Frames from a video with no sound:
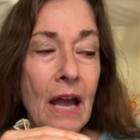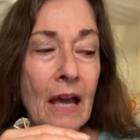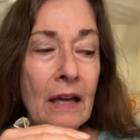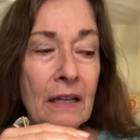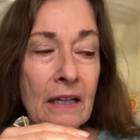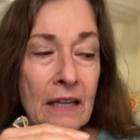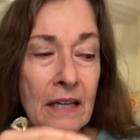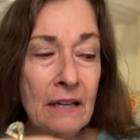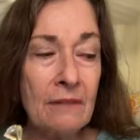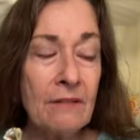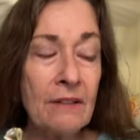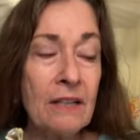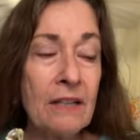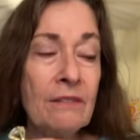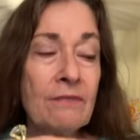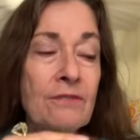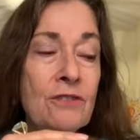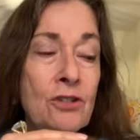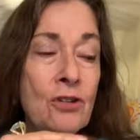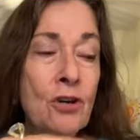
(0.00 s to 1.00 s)
And even
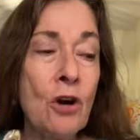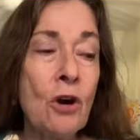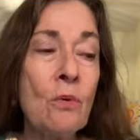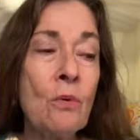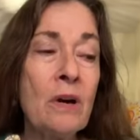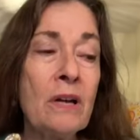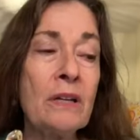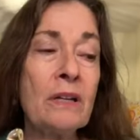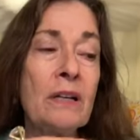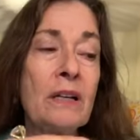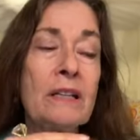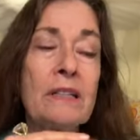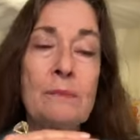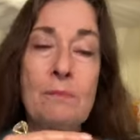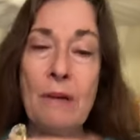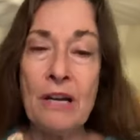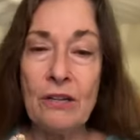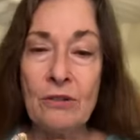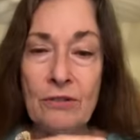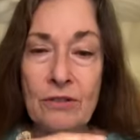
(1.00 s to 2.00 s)
if no one is
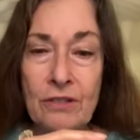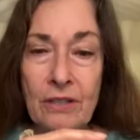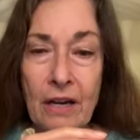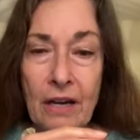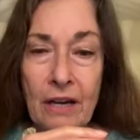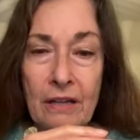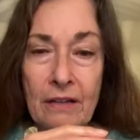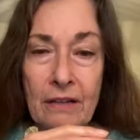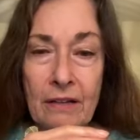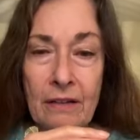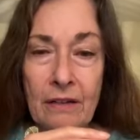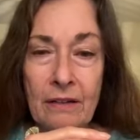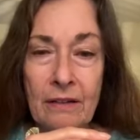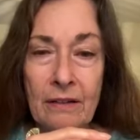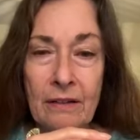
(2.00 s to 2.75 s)
by your side.